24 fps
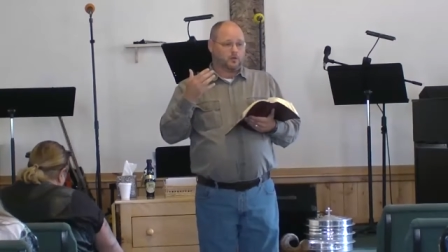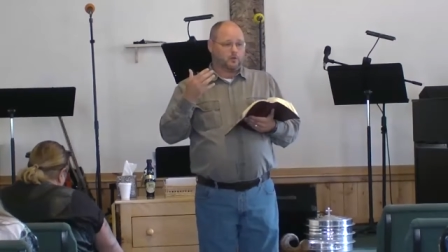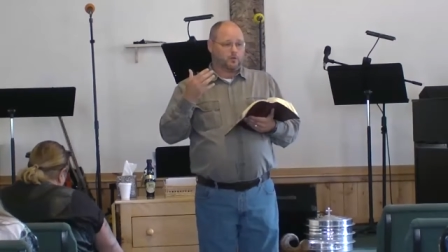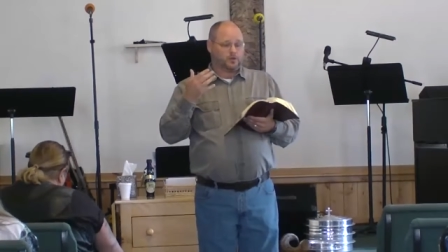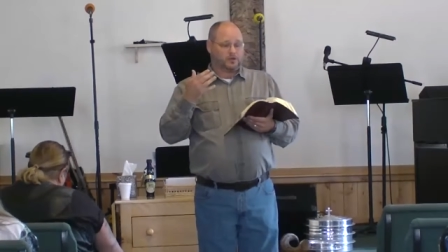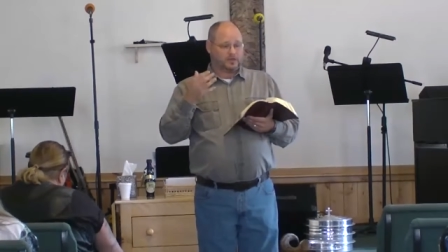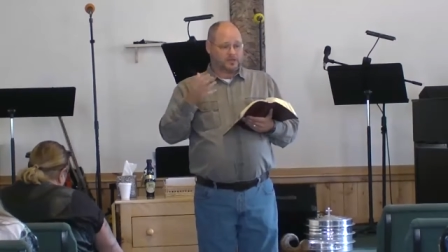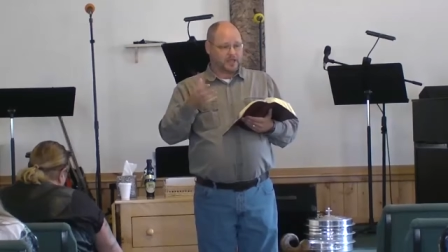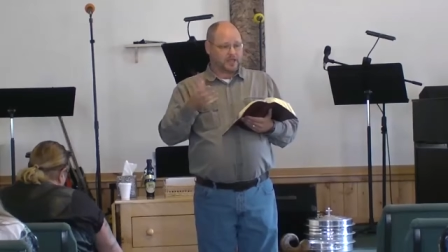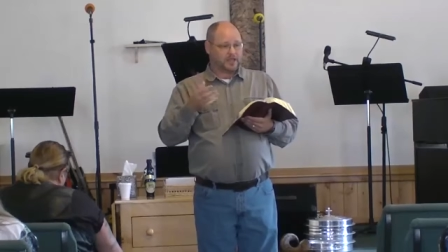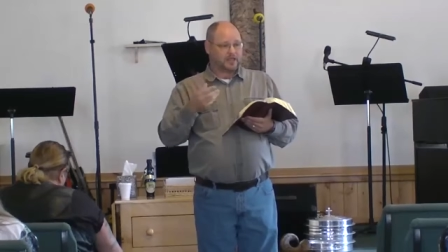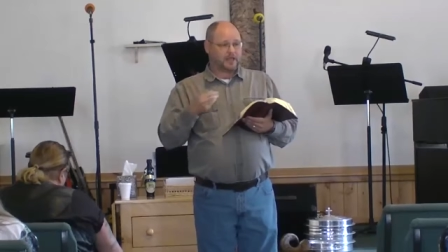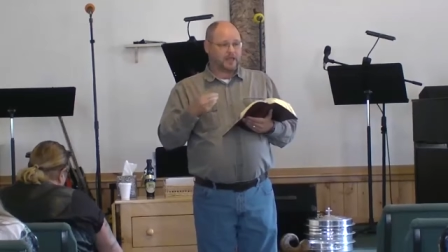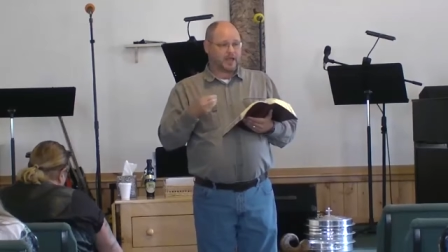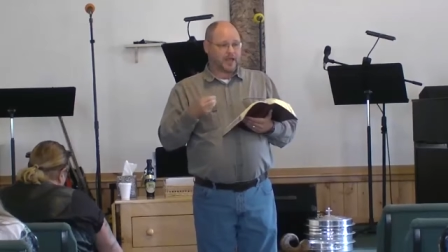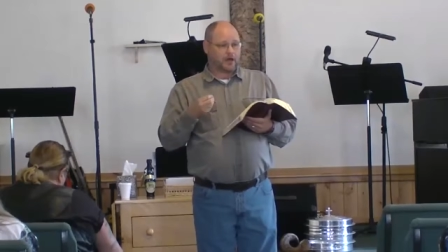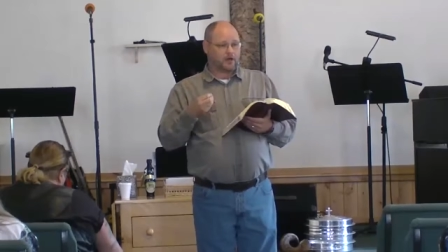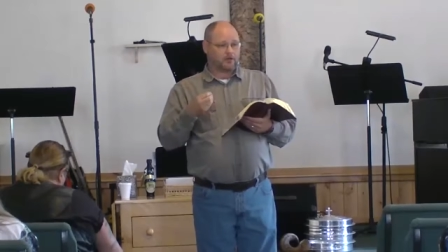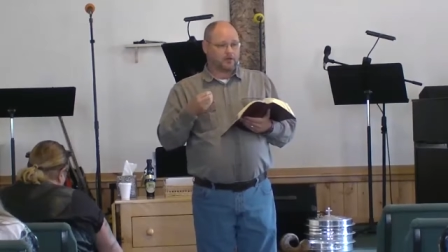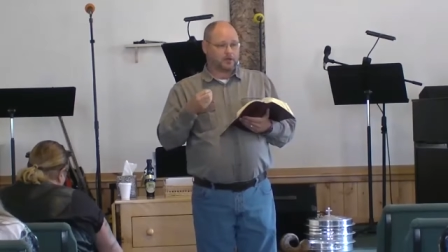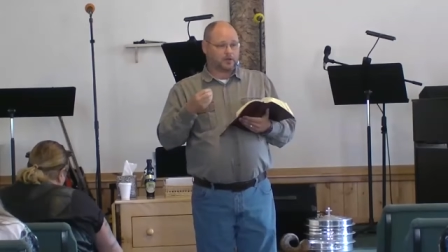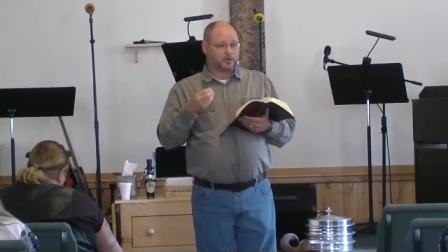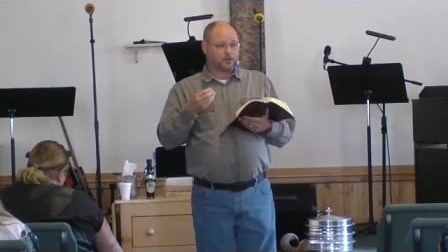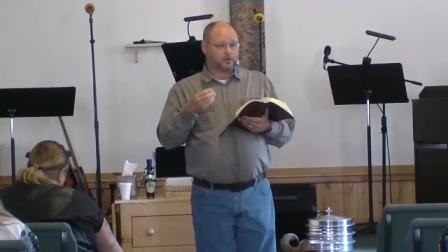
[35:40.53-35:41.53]
we take it
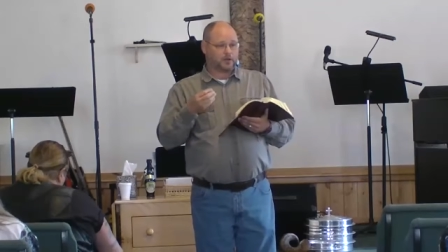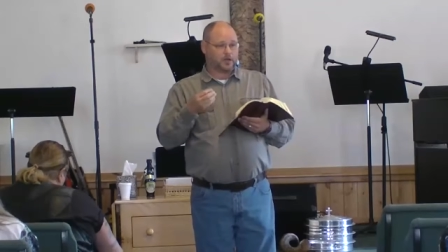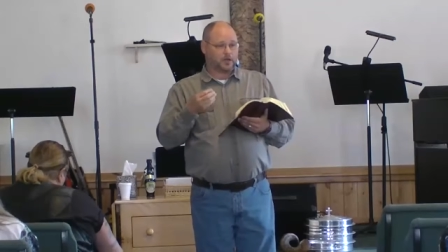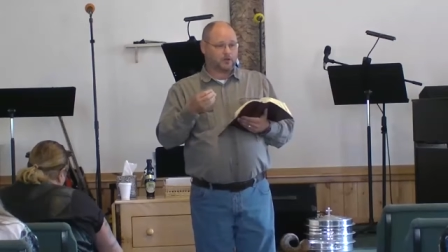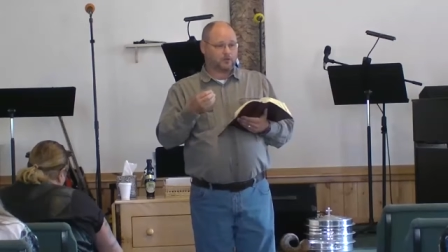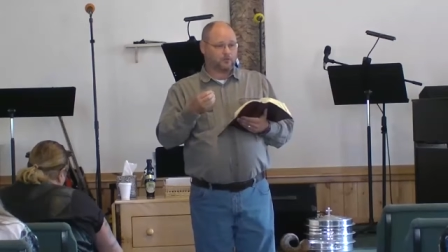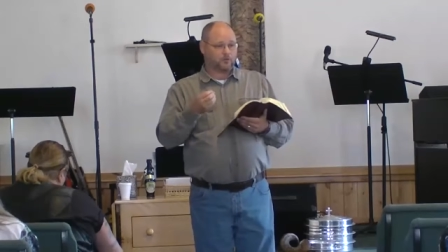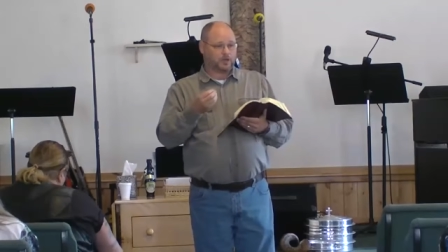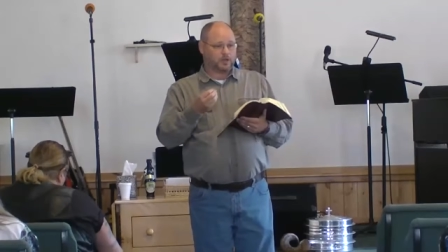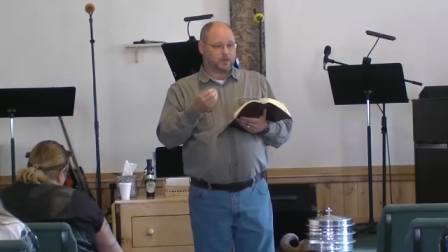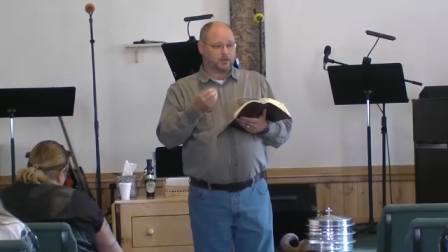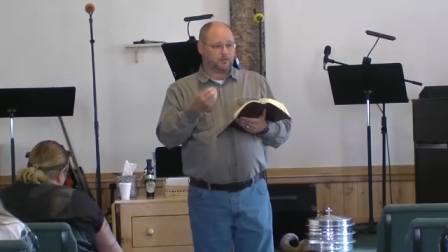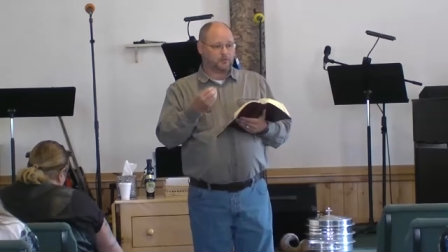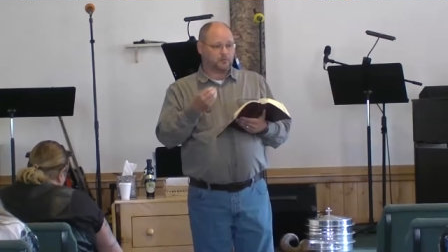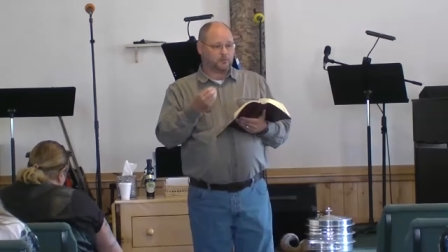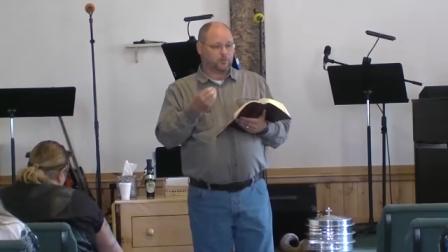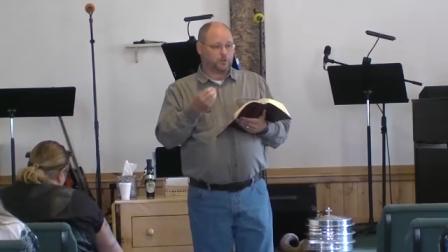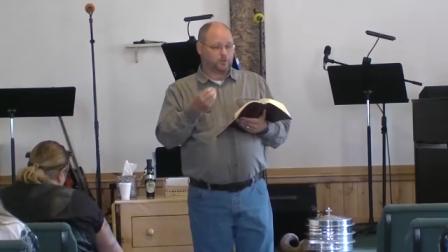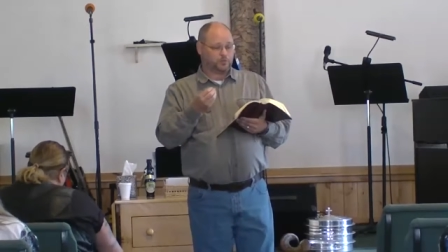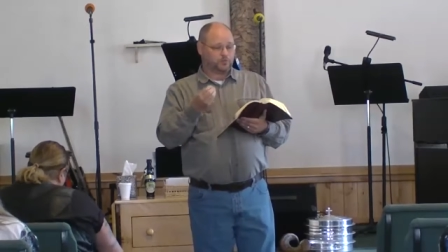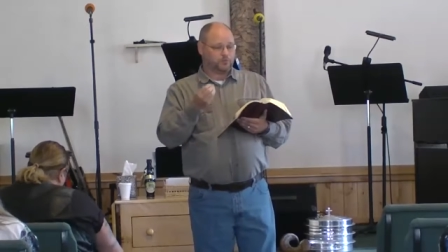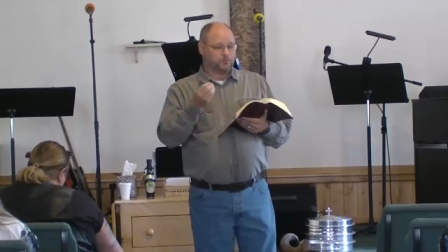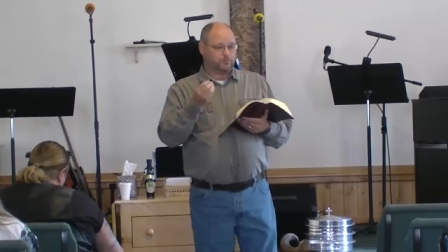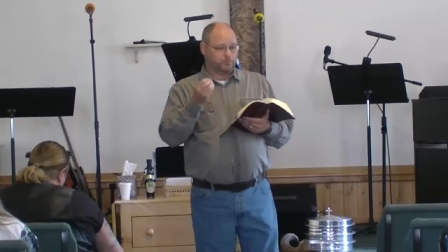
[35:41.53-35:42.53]
out and, and we,
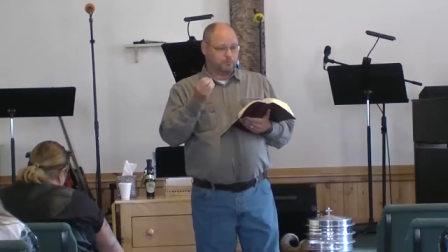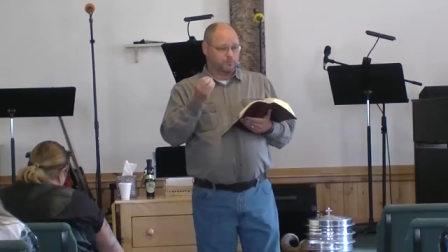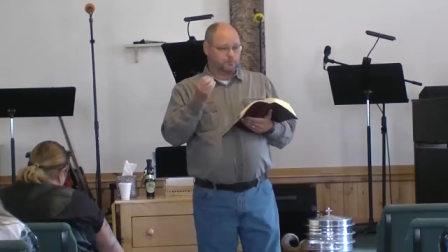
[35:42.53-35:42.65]
we